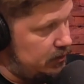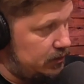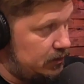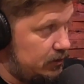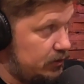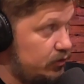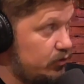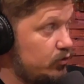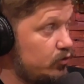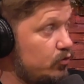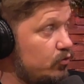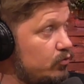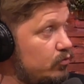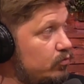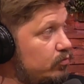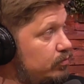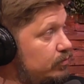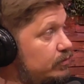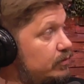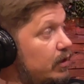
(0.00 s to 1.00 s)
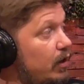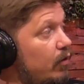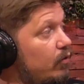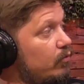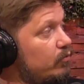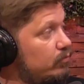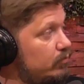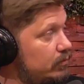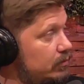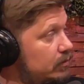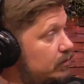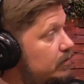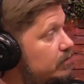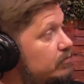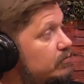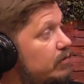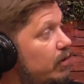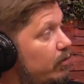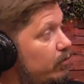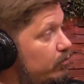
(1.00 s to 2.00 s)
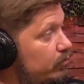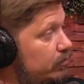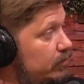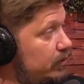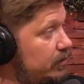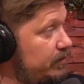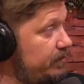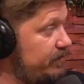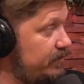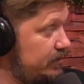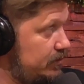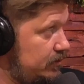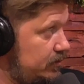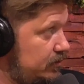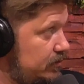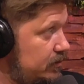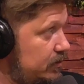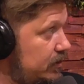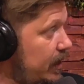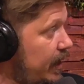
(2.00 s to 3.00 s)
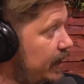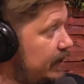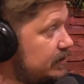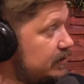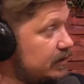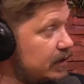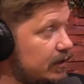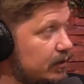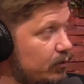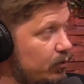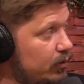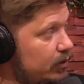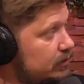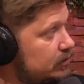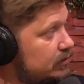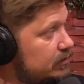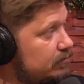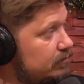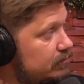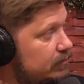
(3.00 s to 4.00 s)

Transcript: You don't even ask that question.